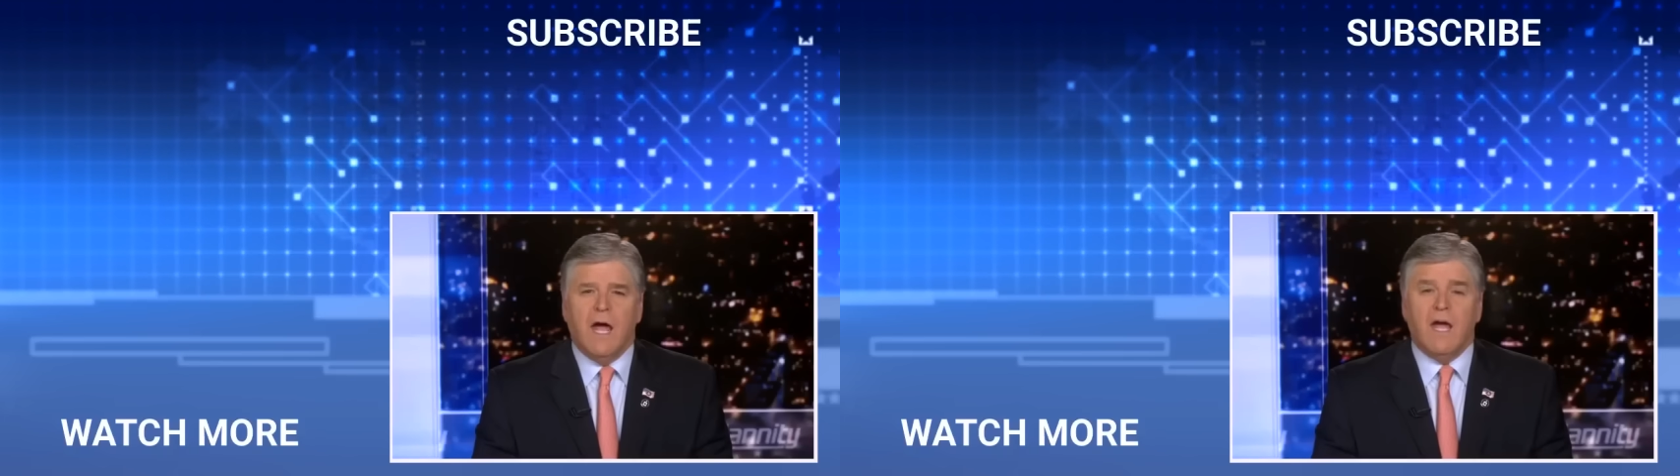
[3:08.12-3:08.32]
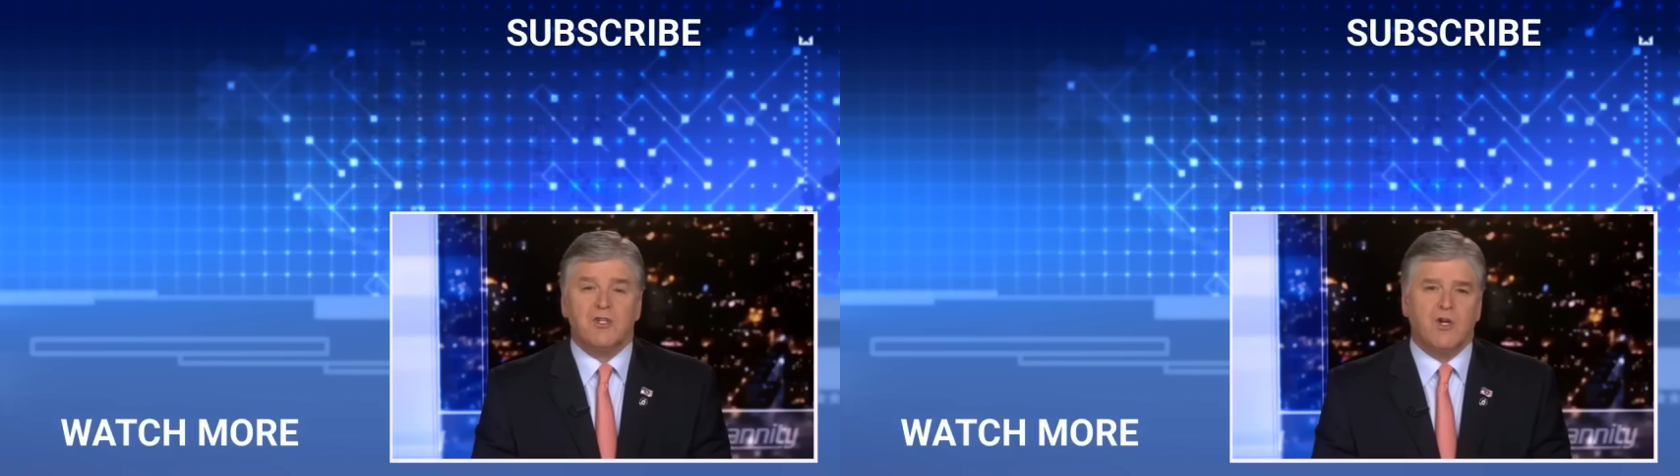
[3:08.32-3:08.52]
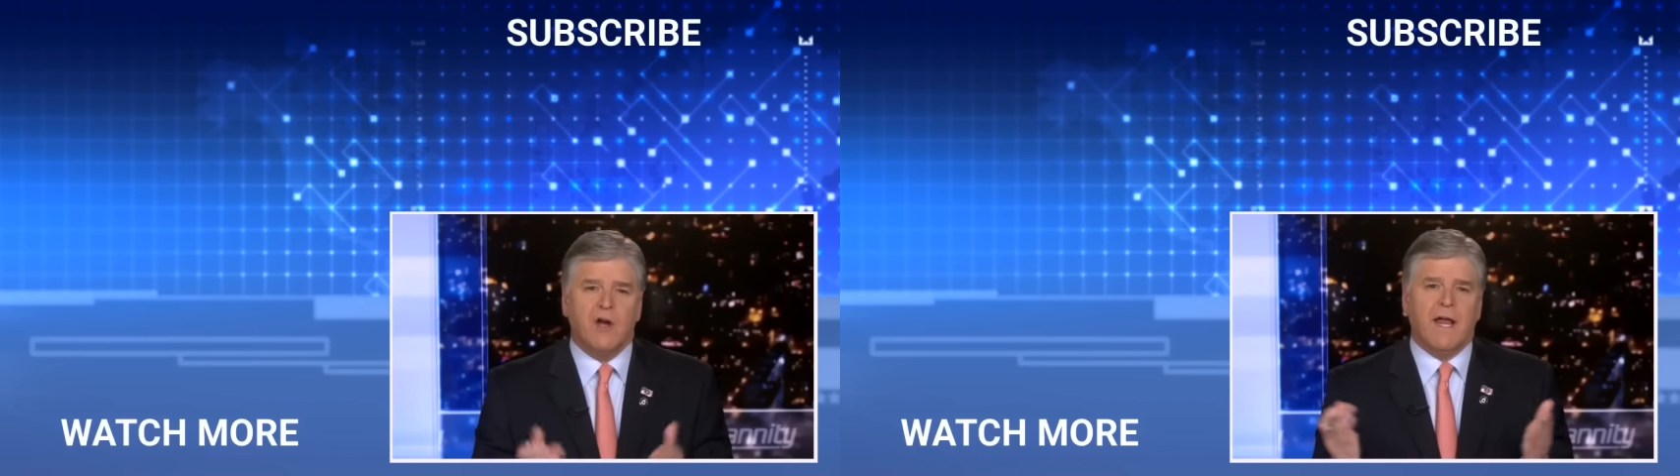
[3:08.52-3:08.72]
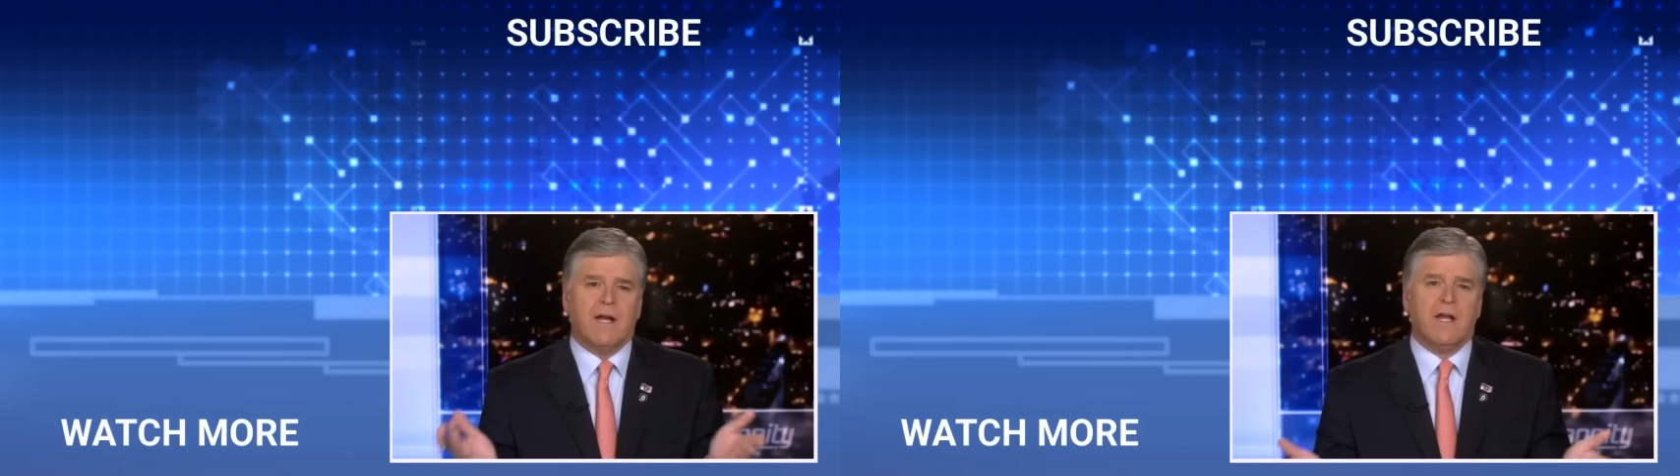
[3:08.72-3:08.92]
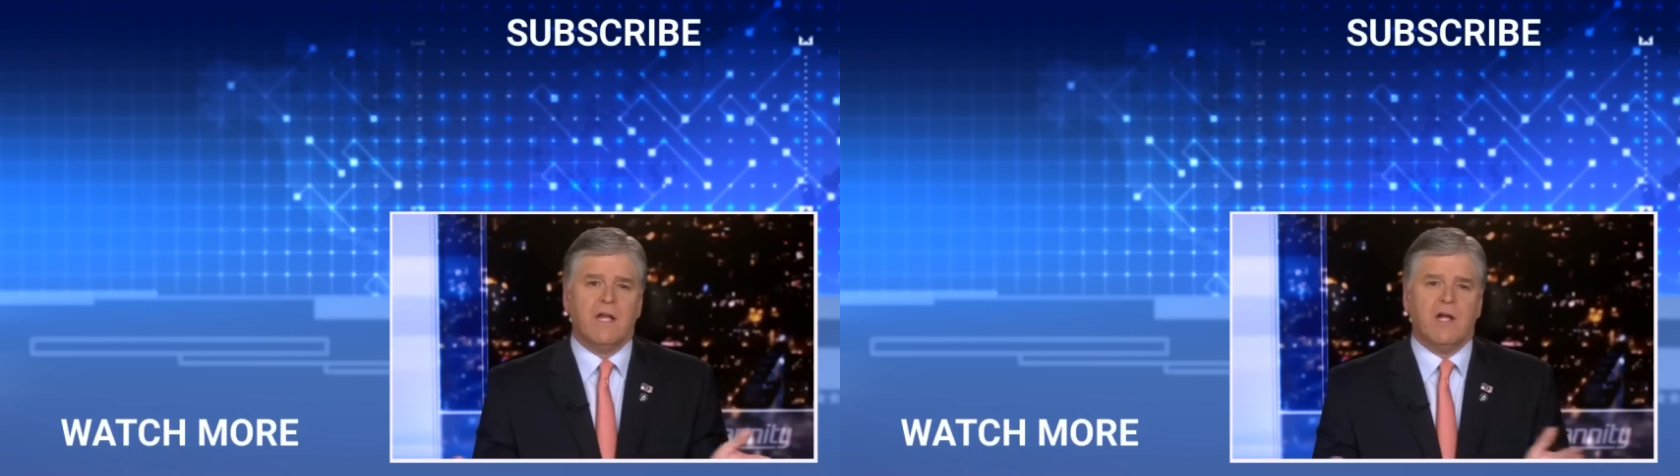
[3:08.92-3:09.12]
Hey, Sean
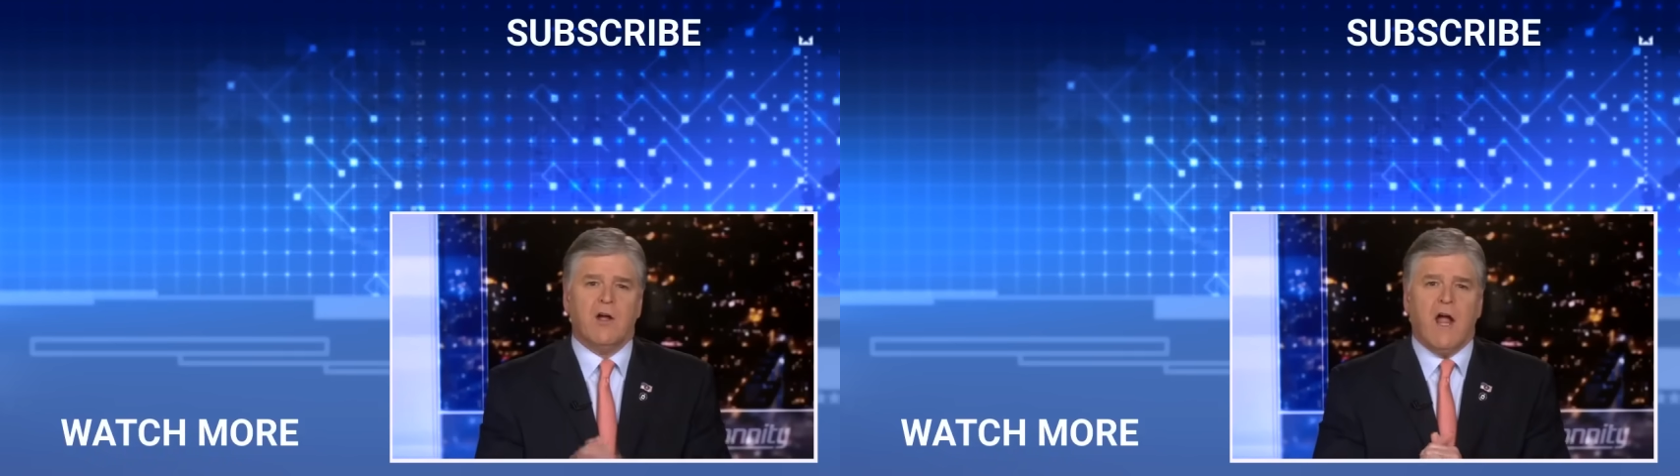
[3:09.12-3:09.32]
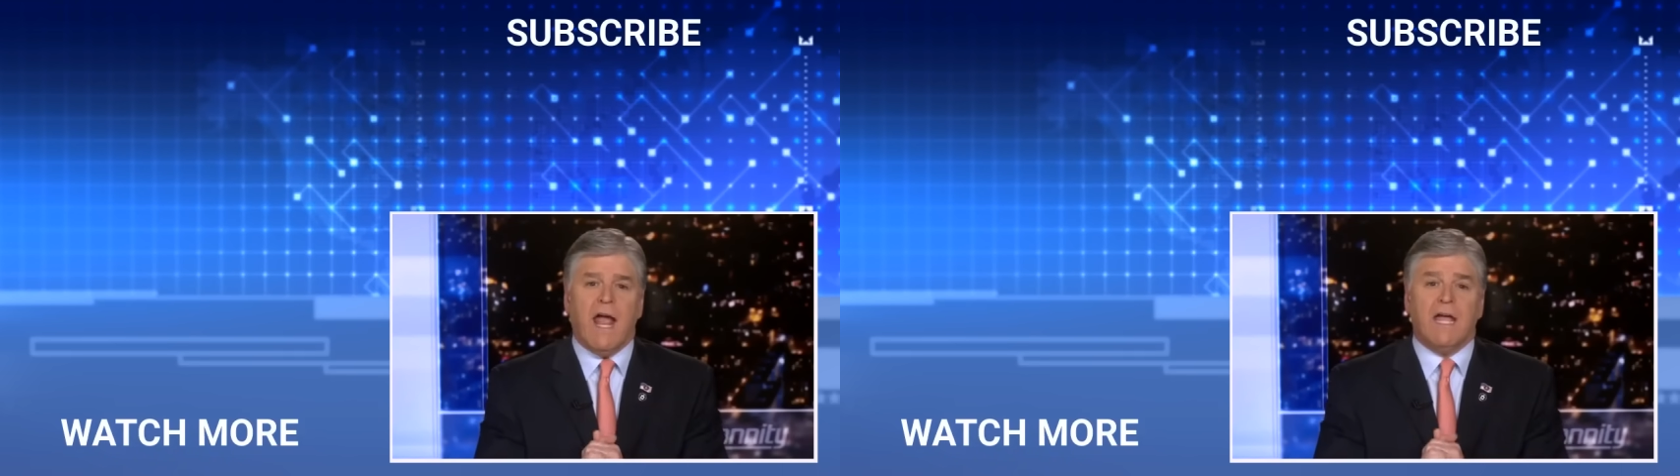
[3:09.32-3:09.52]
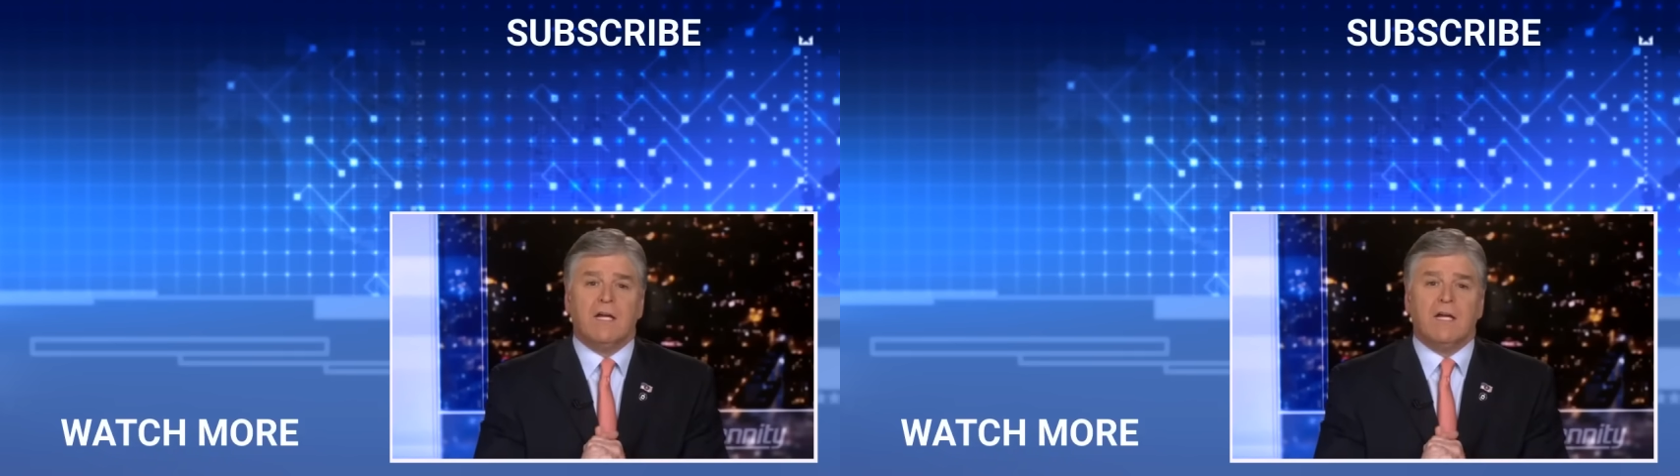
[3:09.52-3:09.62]
Hannity here. Hey,